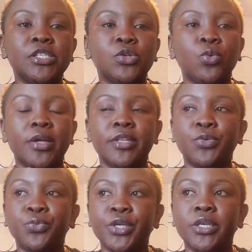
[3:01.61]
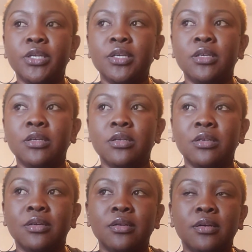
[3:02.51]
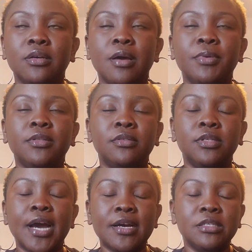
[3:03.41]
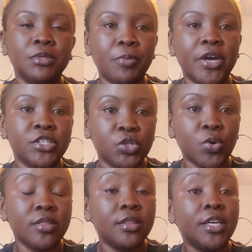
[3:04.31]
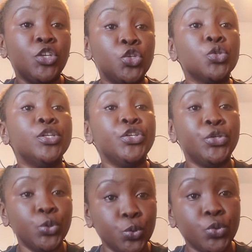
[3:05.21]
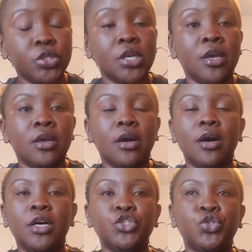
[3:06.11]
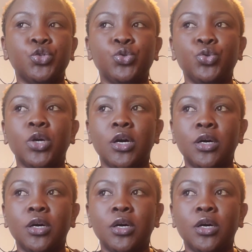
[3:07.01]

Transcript: is the one that the academic part is the one that they usually use to